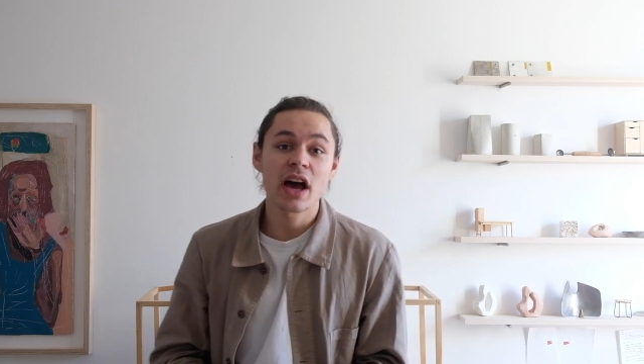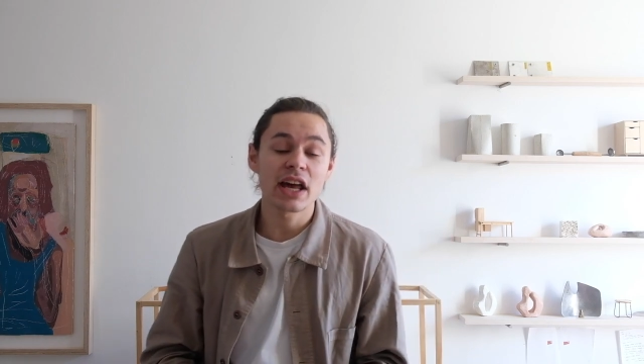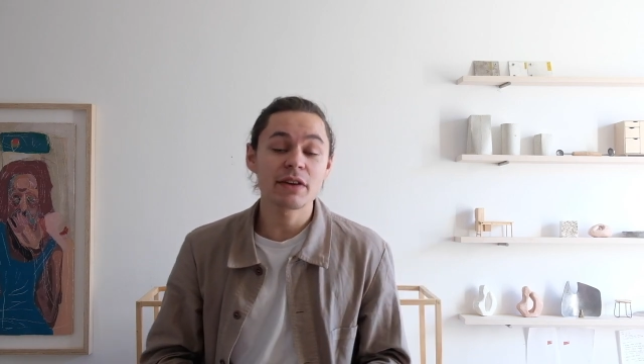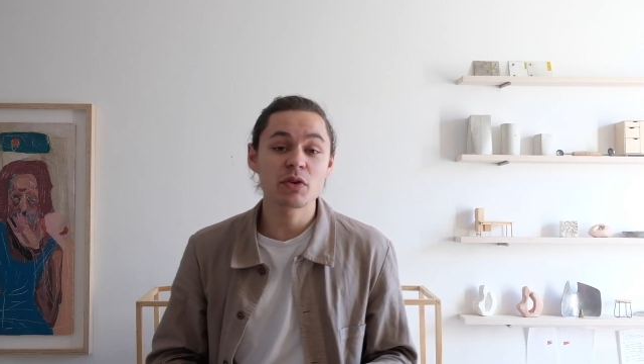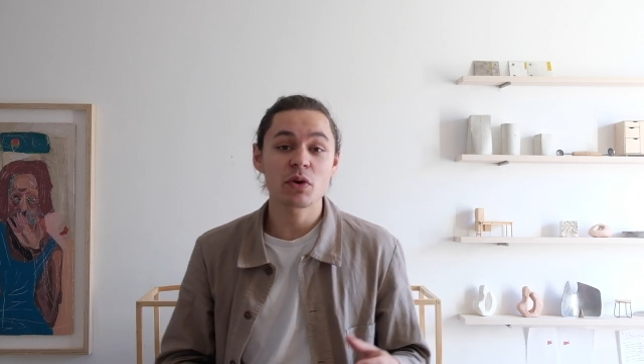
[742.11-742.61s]

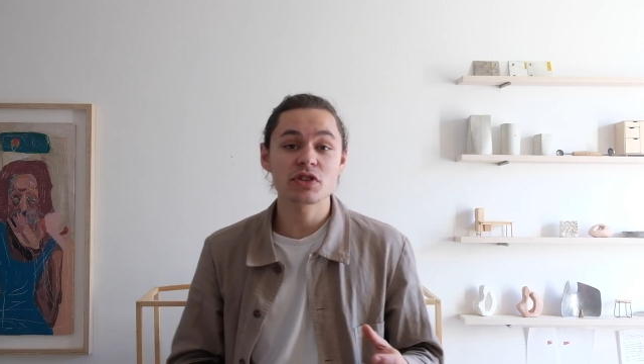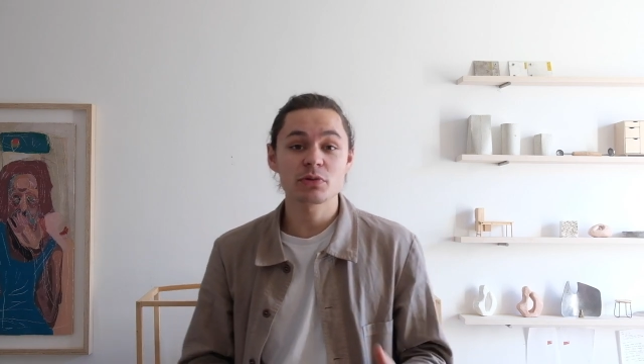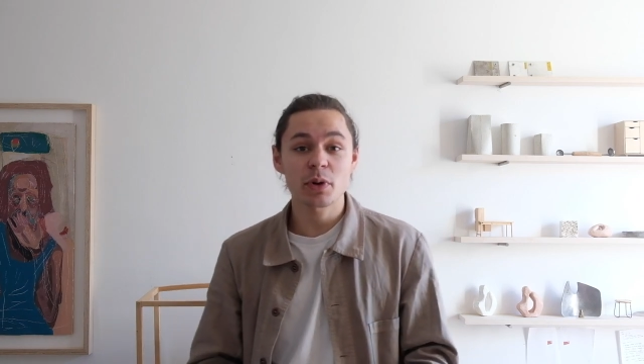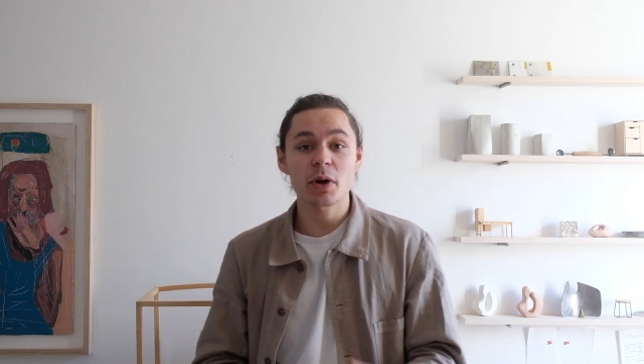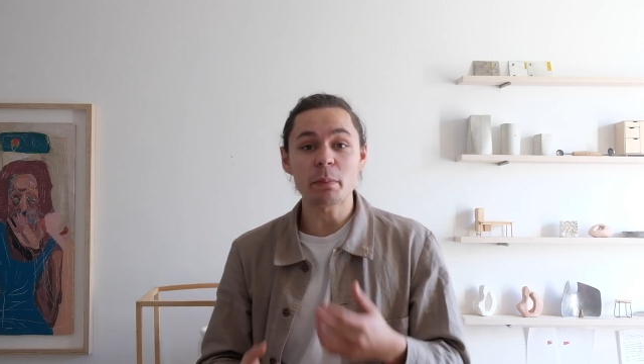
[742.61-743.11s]
And if you want to
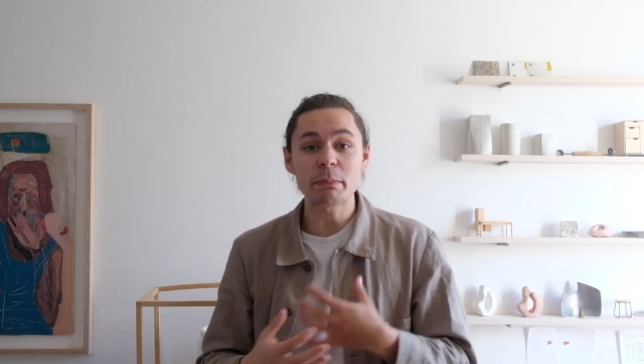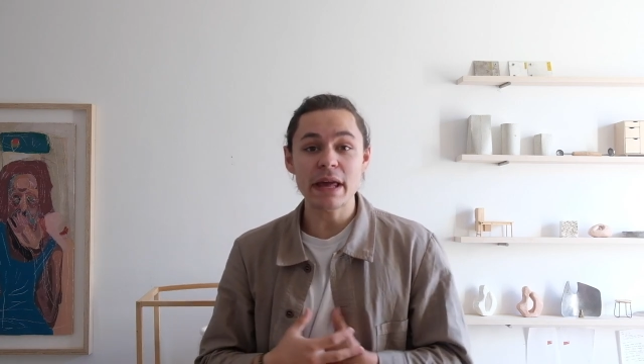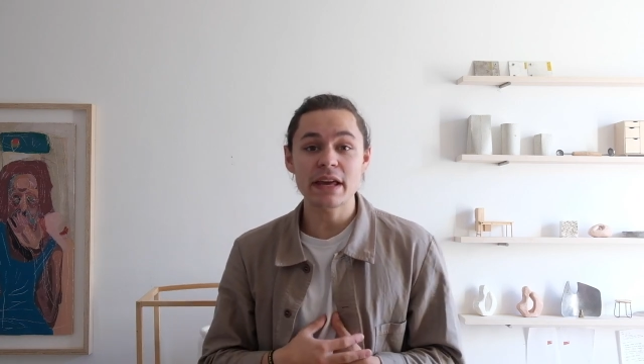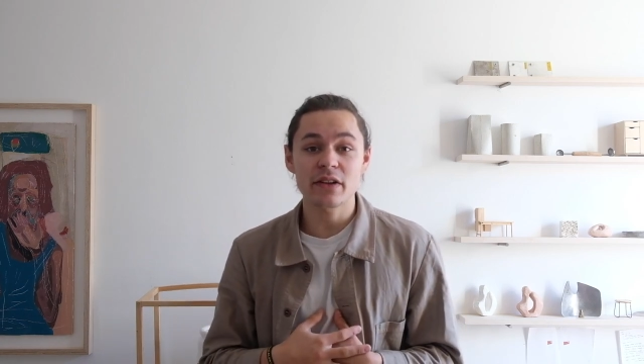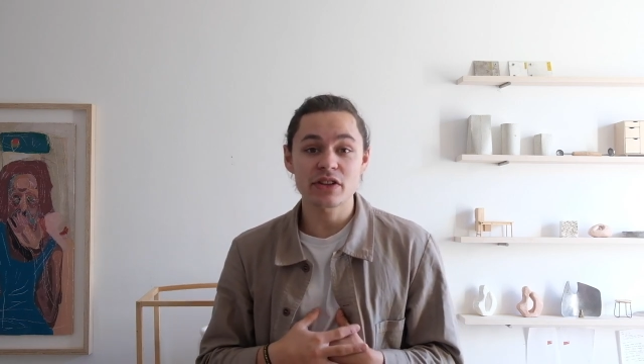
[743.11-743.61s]
support
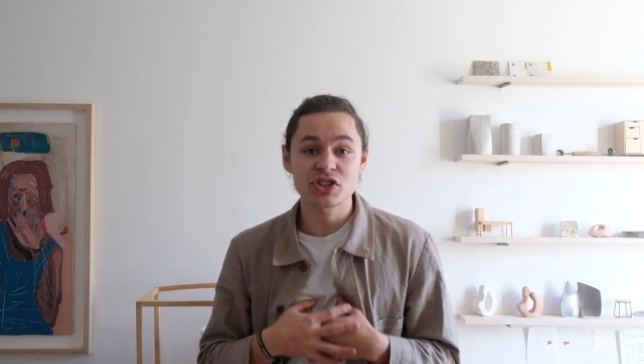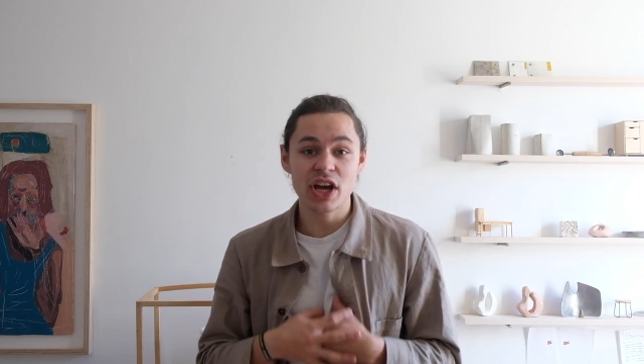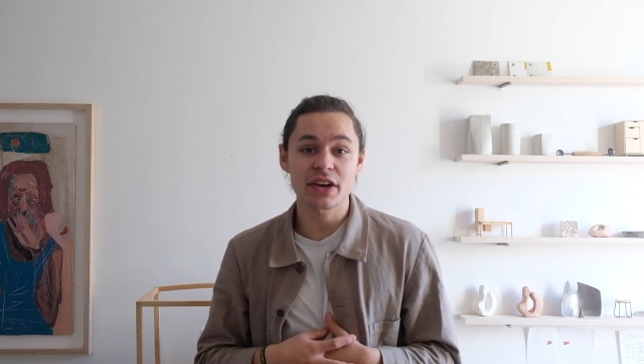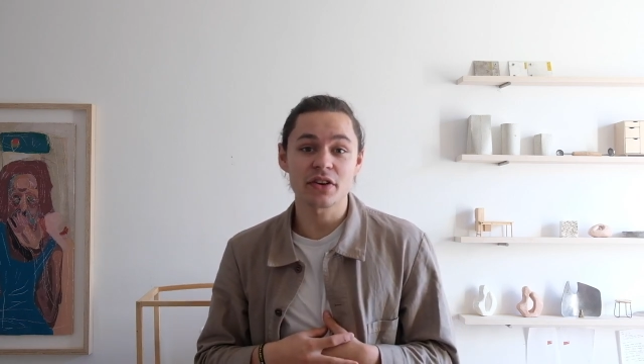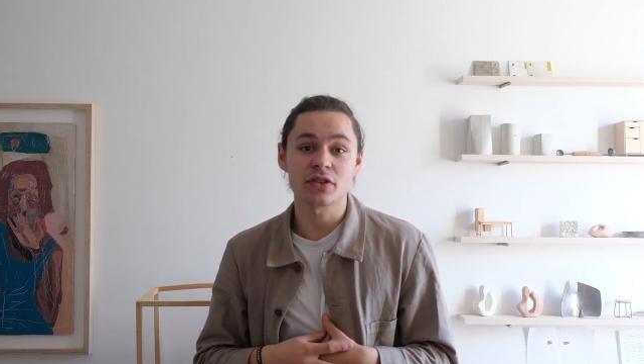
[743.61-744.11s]
me or the
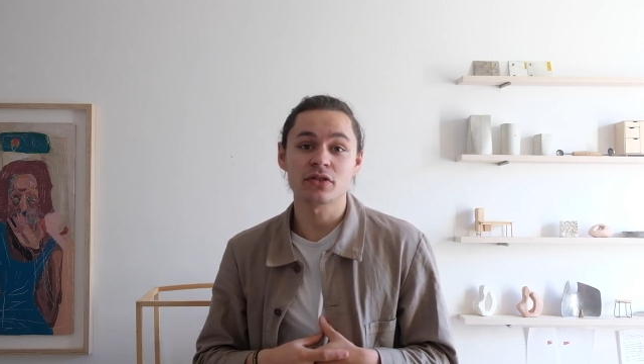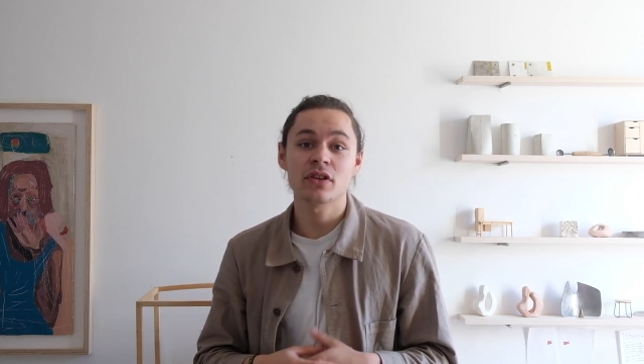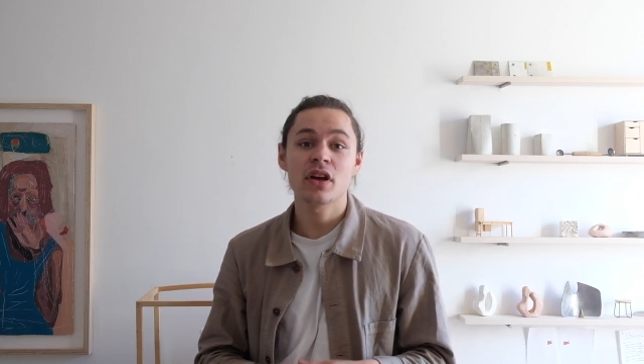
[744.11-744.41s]
channel,